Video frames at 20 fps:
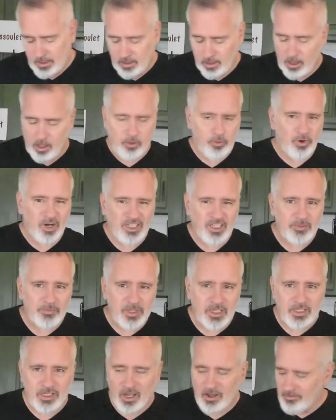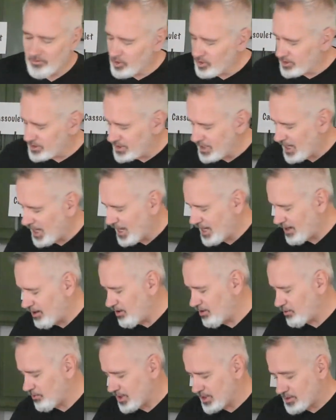All the recipes I've looked at, all
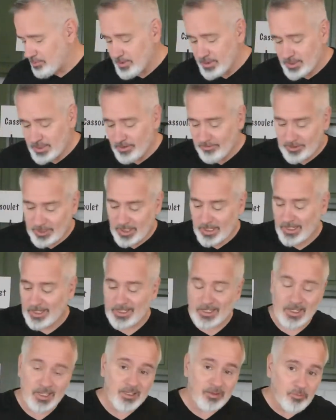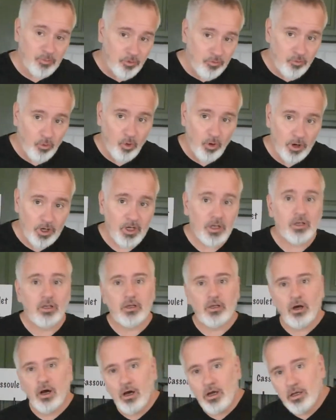the recipes I've done before,
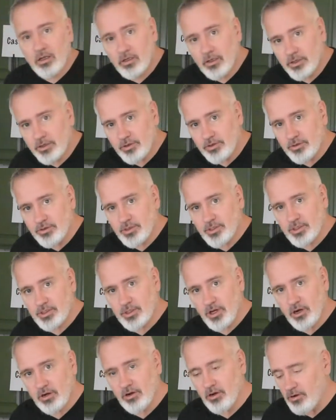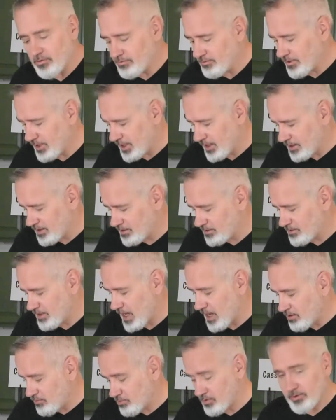use duck confit.
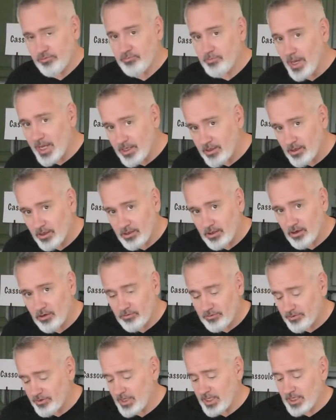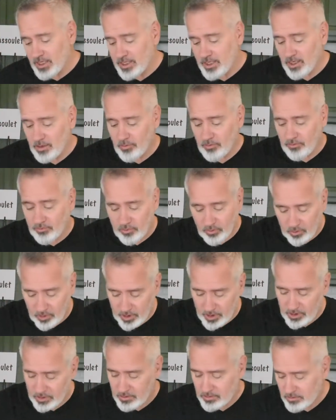Now, we've made duck confit in here before,